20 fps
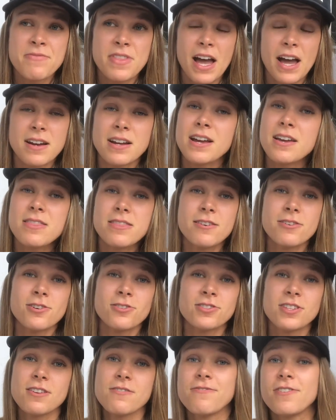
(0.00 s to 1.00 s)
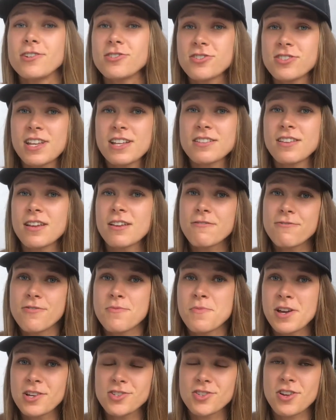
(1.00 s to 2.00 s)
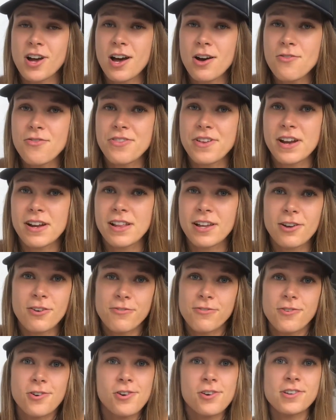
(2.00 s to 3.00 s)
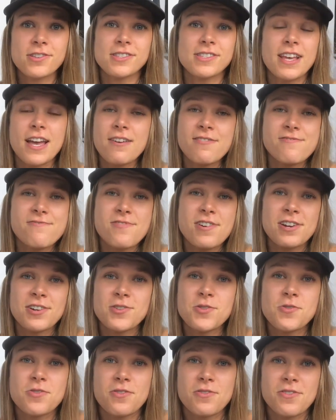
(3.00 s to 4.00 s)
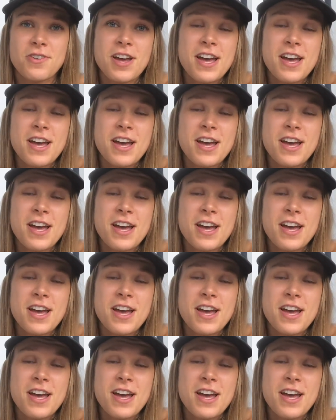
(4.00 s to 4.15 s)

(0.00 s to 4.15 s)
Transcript: And I thought, if I just get the information out there, like of course everyone who